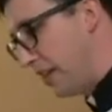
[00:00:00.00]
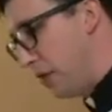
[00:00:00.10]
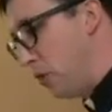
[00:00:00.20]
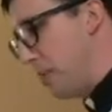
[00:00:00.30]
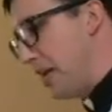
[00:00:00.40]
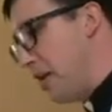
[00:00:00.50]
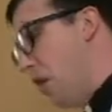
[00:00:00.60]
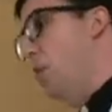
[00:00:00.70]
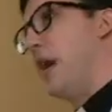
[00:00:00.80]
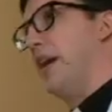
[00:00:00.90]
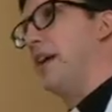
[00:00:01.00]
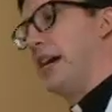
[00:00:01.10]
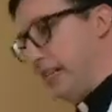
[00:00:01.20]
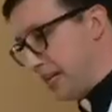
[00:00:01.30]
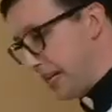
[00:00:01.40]
There will be no one,
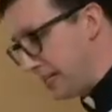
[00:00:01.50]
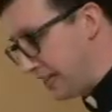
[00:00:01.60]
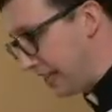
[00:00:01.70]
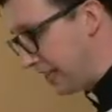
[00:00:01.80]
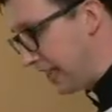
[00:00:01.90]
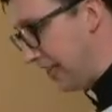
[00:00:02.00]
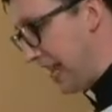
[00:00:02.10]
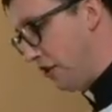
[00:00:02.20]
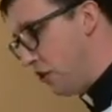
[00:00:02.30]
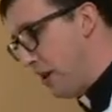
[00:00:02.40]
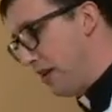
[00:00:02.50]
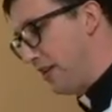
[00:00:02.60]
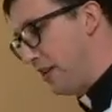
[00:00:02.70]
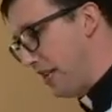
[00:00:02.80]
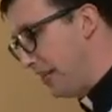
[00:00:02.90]
Isaiah says, in that new
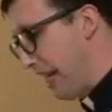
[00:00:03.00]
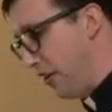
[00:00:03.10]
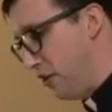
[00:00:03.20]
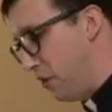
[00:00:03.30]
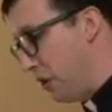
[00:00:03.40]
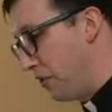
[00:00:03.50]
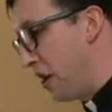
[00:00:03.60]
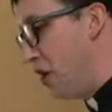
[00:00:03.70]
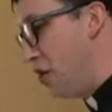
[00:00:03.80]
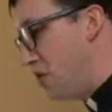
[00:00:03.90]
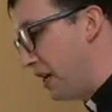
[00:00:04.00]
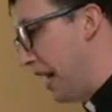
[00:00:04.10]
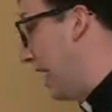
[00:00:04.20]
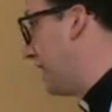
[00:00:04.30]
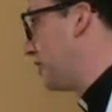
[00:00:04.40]
heavens and that new earth who
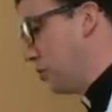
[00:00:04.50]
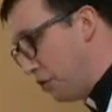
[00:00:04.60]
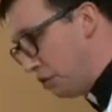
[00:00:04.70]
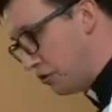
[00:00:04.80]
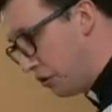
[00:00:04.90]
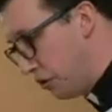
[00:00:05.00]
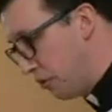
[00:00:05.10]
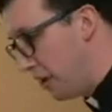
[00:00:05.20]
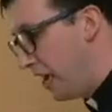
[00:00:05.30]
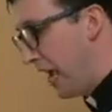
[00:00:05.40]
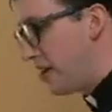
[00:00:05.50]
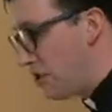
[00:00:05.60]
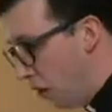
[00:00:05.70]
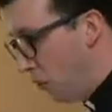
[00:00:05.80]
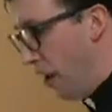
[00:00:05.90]
dies too soon,
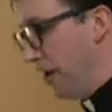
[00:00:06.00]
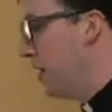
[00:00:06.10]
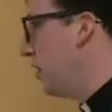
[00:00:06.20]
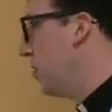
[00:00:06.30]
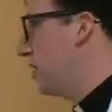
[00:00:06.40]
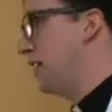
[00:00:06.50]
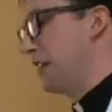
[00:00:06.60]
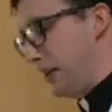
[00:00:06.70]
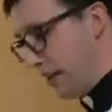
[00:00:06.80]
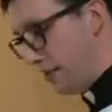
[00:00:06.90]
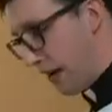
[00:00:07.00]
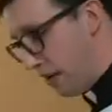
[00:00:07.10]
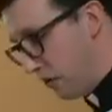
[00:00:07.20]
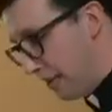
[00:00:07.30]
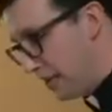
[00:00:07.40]
and no one who doesn't live
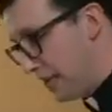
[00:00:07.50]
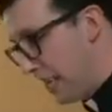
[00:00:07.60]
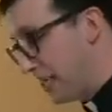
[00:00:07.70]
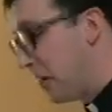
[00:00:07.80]
out his days,